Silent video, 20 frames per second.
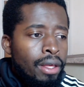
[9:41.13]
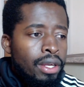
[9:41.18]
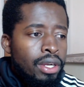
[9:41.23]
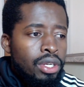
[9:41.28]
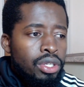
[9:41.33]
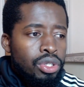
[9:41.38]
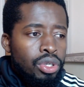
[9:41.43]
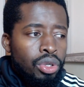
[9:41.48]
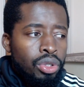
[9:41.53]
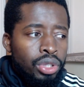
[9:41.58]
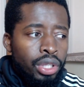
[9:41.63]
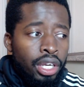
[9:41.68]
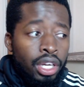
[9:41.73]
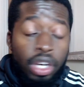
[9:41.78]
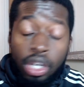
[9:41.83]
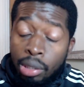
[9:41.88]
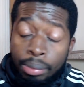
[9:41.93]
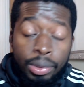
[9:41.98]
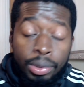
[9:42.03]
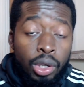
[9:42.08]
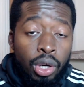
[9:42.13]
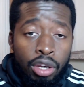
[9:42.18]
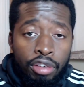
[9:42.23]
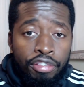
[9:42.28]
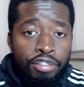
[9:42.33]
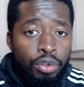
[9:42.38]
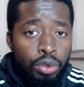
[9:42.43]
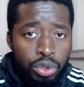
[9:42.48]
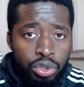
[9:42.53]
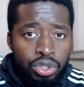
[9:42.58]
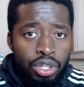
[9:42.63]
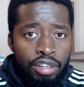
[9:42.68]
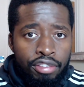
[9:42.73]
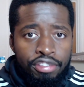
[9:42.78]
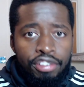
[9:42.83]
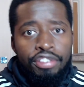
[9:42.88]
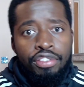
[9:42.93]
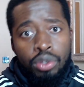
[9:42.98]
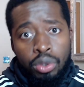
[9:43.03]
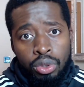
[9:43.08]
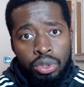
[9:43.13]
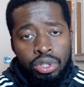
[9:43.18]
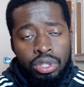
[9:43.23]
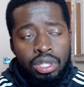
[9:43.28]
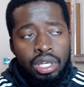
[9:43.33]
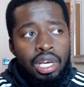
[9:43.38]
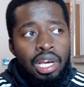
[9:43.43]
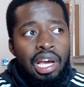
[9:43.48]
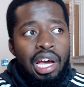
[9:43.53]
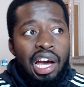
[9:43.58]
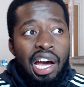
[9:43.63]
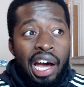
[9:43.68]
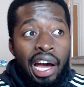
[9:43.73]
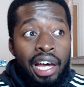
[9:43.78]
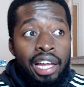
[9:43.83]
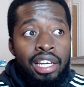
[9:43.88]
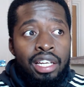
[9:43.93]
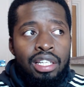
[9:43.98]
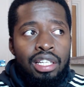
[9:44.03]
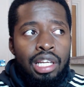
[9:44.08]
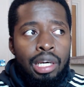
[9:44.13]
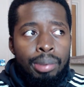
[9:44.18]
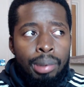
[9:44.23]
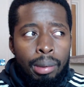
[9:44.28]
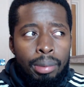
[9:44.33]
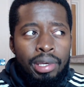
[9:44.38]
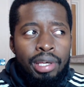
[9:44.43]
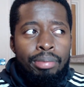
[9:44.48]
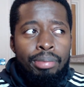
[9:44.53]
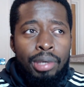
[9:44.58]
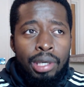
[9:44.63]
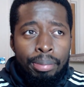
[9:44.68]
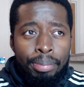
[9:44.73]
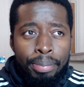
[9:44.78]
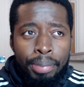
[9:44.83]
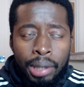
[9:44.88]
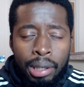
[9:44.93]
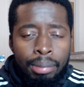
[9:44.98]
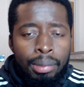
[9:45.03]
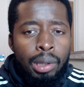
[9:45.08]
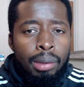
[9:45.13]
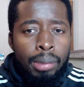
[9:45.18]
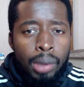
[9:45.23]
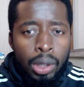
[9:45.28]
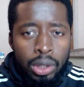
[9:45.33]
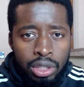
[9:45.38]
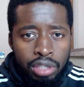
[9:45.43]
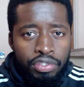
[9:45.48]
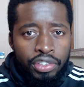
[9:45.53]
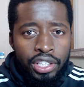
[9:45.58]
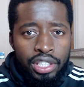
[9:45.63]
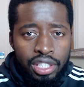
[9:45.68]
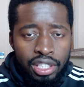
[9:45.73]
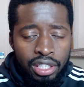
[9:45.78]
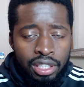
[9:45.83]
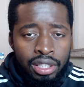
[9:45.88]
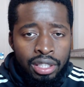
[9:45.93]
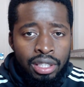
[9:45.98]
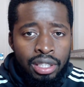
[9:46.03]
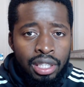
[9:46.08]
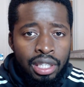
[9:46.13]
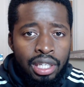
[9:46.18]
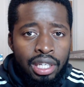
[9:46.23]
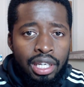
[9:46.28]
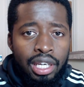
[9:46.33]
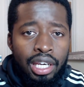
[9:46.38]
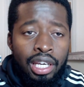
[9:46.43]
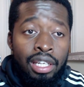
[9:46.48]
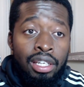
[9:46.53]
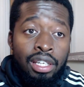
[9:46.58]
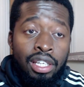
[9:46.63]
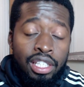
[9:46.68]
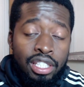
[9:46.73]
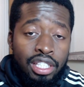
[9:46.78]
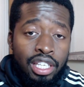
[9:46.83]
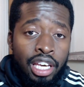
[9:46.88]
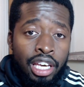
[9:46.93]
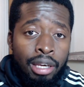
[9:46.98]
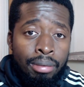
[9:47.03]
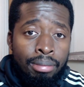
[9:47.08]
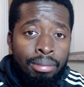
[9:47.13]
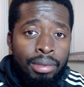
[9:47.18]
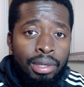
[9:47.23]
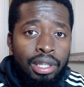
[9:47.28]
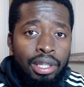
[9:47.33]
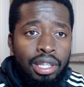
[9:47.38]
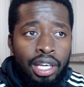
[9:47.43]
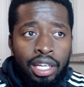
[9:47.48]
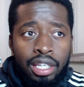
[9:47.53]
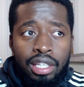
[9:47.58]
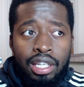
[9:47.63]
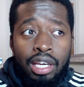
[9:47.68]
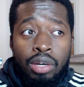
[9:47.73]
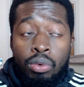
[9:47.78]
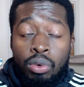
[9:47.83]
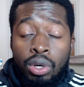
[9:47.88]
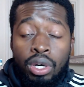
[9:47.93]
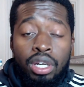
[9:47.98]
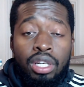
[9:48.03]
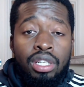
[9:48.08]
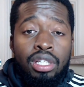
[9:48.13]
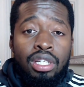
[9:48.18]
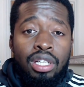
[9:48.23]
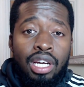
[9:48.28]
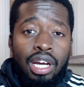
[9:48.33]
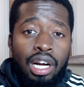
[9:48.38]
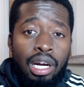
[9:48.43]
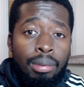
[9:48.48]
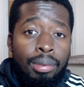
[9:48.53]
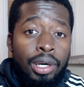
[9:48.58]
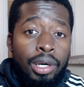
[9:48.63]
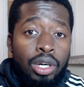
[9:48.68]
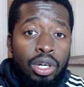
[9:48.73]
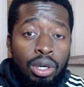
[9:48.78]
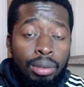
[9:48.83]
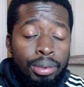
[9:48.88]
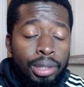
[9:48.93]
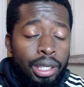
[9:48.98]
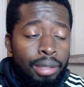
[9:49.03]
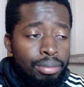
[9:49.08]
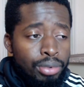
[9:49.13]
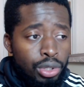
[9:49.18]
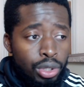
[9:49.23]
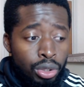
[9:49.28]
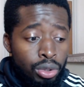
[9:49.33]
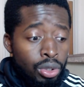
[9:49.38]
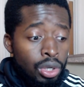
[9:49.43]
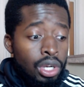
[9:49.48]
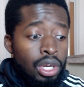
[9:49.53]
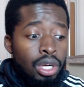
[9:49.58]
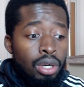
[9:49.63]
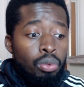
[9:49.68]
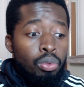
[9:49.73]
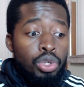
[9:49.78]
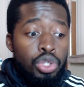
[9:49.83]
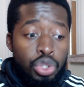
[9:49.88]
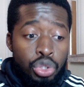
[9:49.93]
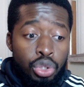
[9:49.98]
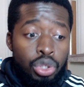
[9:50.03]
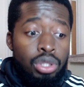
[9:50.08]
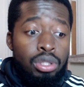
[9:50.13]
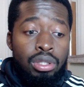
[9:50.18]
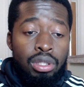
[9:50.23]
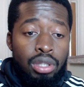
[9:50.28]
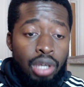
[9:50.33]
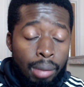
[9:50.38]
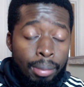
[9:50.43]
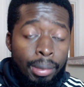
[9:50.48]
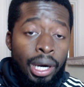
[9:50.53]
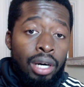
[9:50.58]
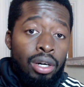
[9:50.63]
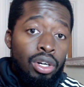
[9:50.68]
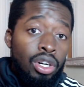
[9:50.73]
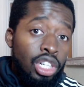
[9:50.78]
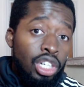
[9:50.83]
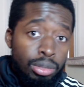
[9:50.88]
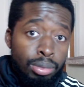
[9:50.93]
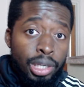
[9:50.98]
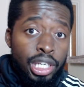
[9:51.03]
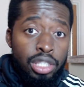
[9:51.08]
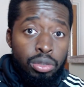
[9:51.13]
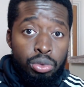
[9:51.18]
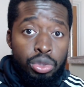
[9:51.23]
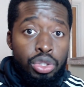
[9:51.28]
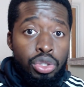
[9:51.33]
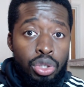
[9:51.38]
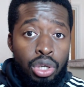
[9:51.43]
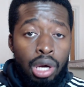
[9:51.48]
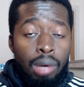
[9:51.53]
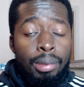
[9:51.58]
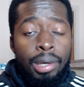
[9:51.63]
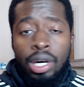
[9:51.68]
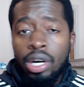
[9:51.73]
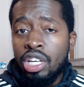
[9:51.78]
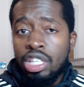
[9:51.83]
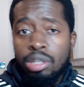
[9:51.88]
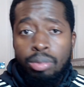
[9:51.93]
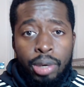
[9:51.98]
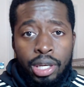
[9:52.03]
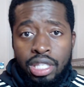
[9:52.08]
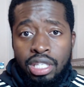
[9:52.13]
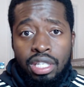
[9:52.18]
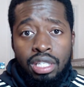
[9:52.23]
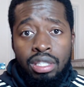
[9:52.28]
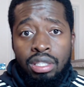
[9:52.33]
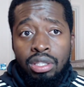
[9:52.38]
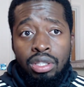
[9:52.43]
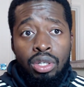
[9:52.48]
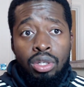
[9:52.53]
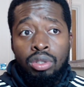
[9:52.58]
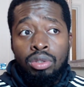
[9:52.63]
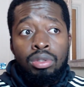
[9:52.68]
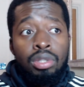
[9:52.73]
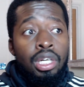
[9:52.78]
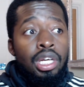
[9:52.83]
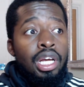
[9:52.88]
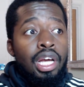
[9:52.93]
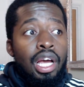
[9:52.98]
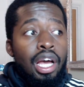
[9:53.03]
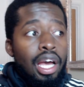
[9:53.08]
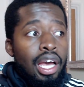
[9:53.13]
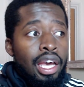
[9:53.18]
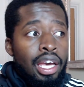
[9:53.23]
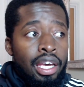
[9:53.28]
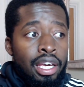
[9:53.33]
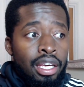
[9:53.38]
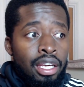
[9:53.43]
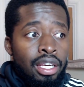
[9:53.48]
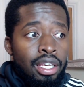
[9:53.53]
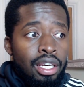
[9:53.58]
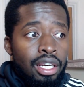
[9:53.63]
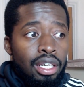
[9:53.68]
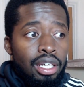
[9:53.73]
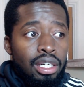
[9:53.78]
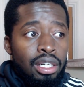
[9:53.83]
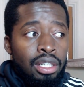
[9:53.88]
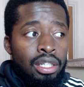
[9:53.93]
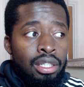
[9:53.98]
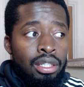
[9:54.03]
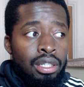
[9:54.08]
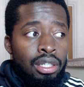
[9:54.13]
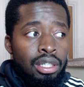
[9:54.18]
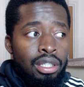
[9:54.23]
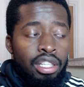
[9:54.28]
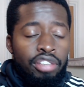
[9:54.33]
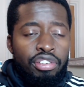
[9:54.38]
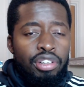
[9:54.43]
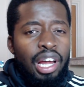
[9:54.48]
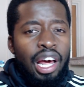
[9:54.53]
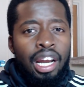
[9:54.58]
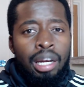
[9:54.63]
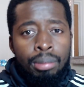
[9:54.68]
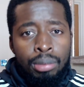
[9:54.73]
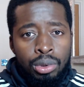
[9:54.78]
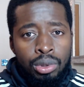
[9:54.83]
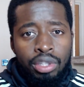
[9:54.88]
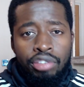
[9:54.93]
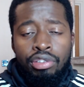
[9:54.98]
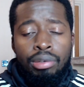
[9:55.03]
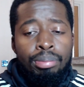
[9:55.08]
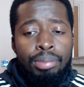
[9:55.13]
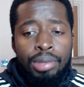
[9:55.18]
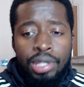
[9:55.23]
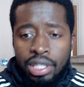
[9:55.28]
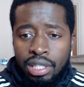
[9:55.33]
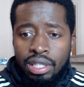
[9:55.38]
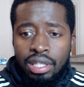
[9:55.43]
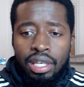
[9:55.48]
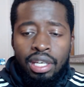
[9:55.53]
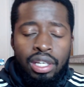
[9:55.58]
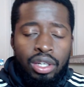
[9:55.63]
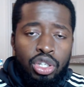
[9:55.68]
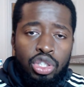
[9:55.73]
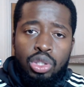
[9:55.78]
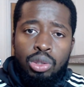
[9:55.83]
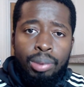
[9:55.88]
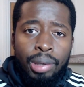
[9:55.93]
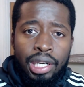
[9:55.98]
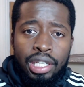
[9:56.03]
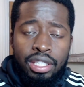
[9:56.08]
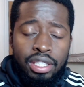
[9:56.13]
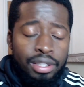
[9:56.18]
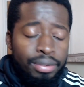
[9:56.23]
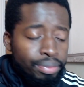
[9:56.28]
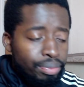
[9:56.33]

So they're going to be going full strength, of course, and they'll probably be a bit more motivated in this game than they were in the Carabao Cup game. So we should come out guns blazing. We should come out expecting, you know, a different animal, a different beast in Crystal Palace.